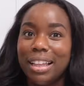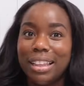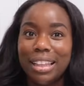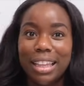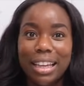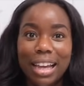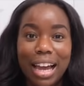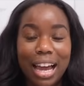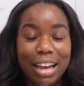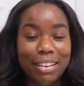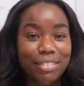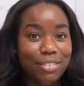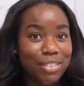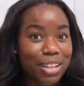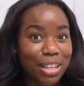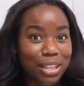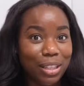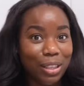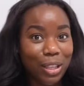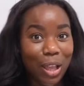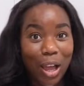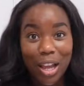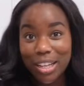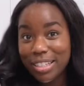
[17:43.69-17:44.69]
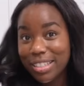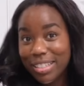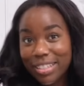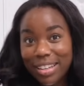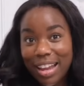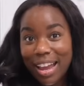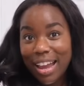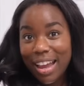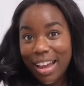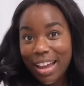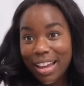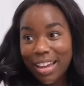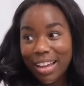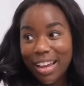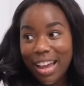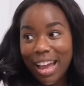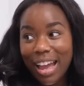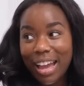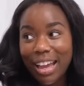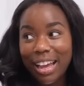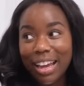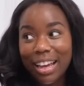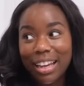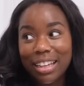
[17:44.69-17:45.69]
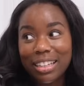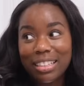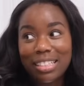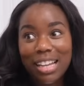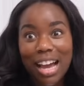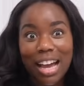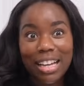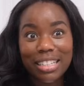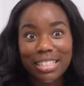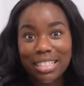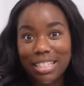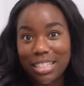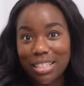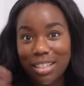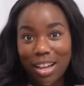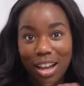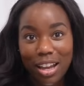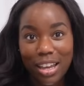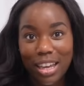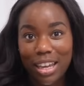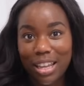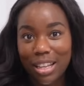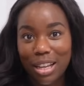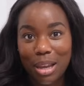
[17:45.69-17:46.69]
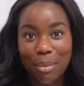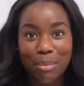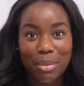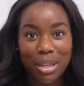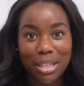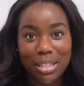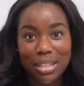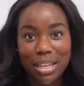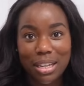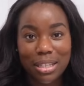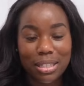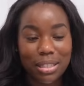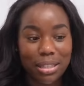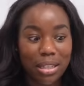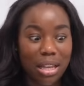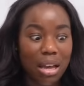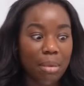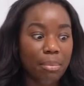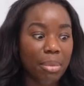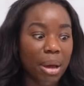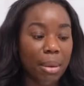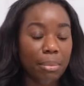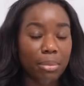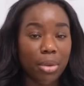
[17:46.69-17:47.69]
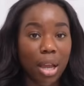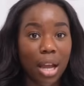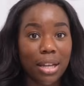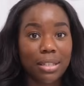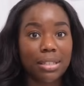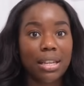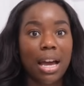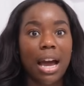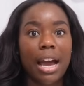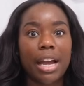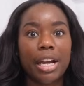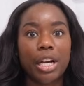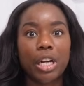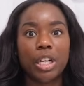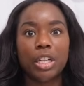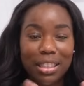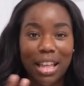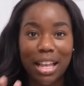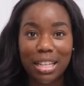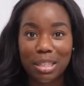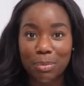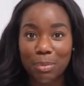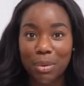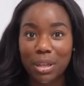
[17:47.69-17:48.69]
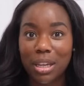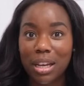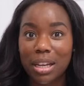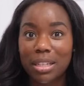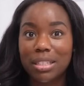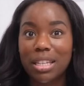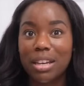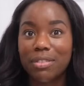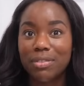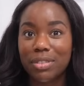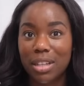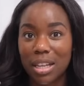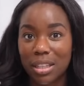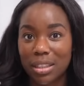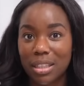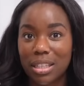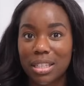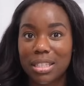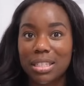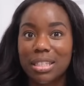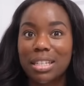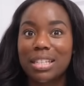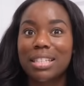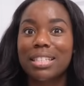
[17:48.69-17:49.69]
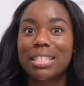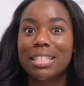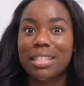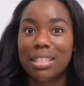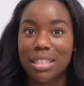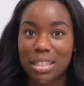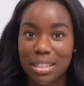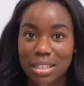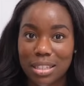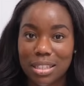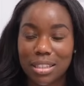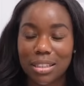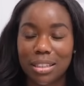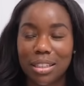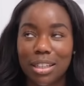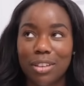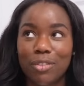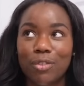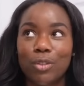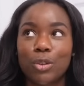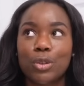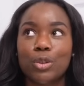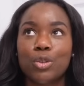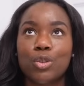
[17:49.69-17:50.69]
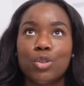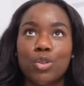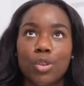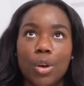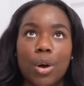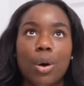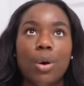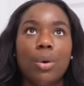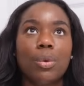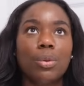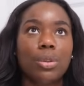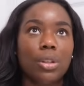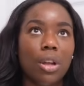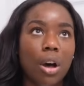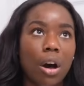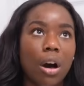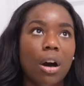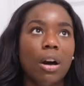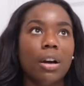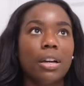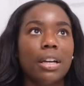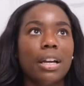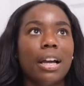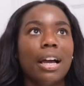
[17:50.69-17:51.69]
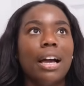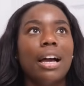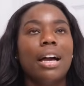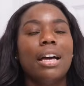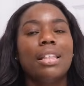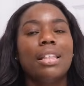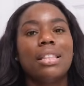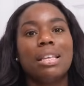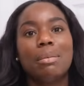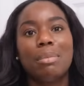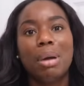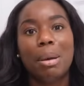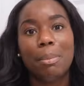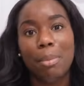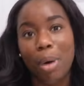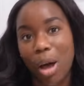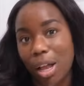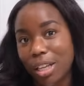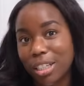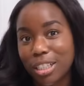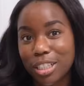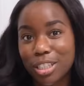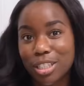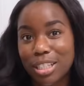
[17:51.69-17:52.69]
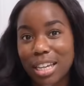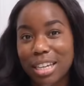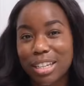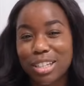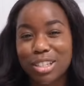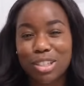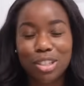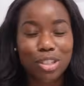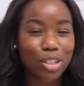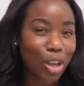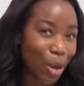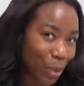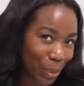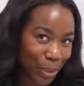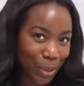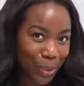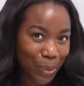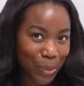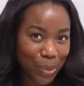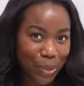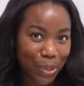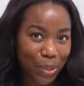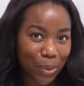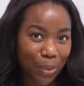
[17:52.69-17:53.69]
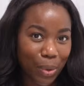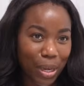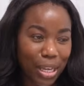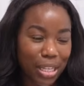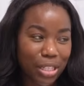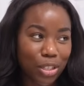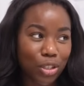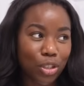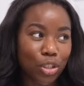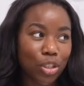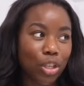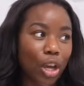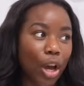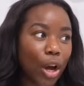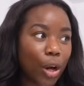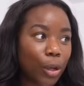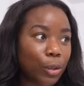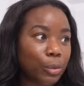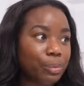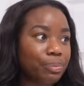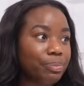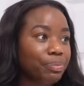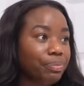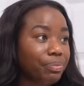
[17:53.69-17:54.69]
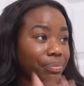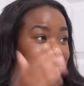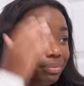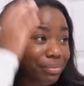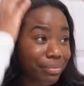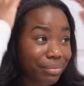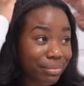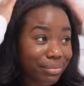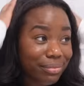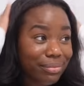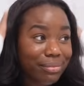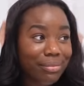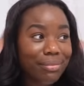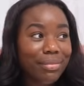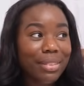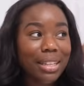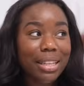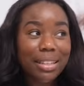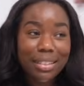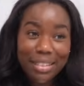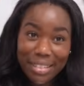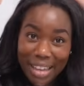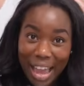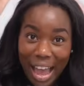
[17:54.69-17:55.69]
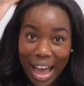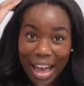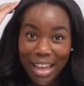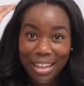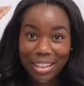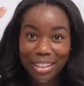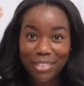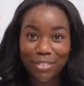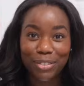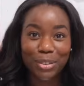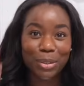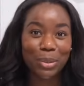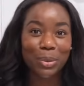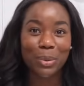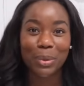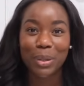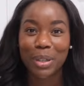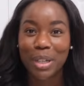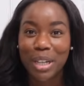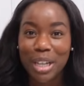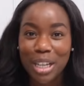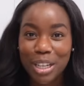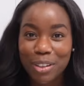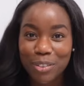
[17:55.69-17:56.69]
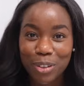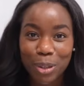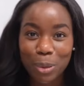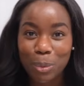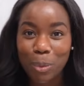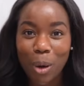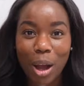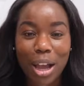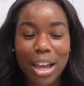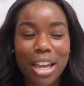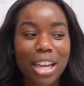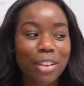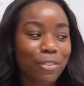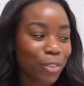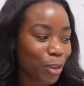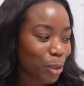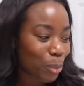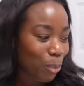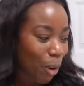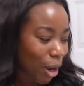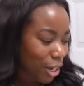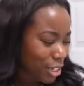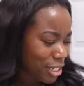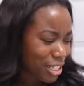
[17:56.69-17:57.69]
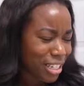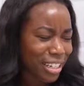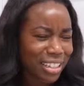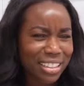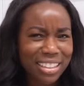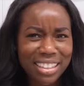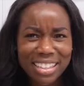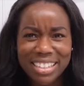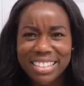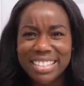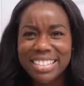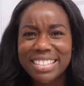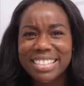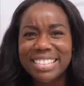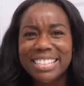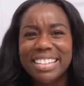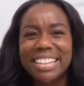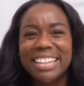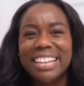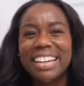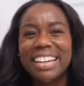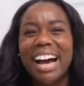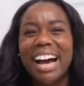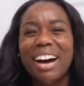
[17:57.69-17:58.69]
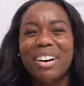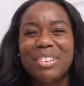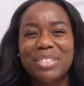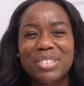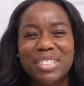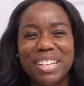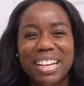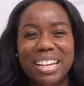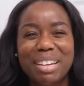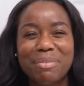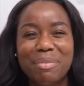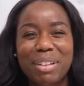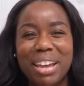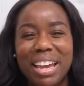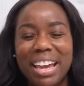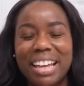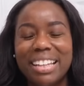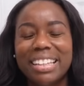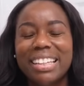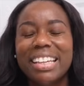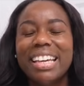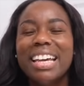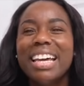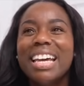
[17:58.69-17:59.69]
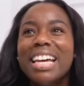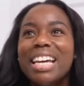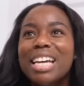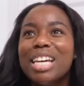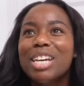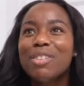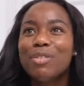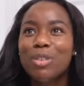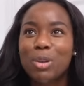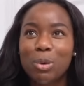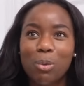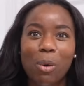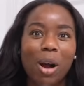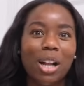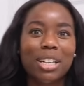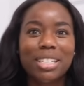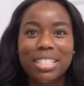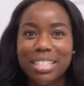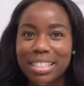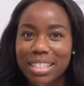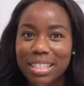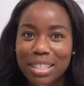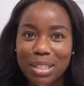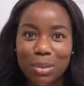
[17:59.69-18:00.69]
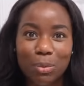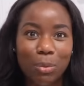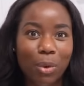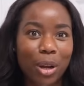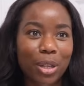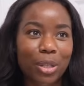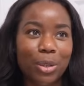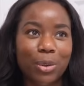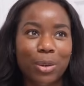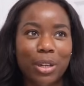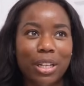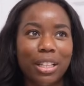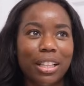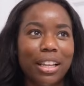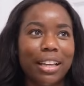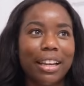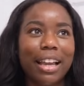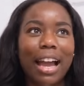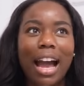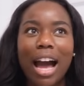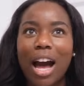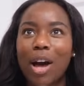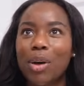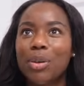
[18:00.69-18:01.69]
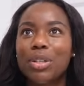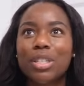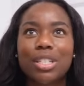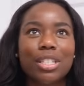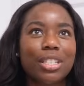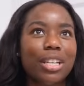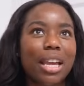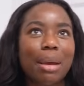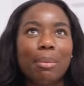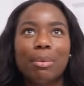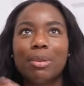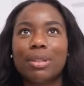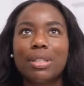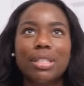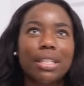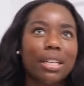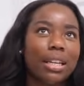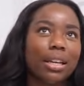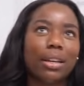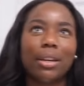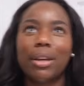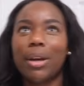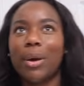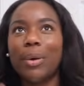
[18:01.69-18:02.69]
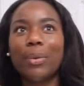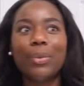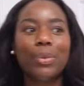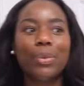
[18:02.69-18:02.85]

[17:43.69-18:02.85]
Like I've done a lot today and I did not hit a midday slump. I'm not tired. And that's because I've done this consistently for so long that my body is like so used to it. So yeah, if you if you're if you're watching this, I'll take my hand. If you're watching this and wondering like how is she able to go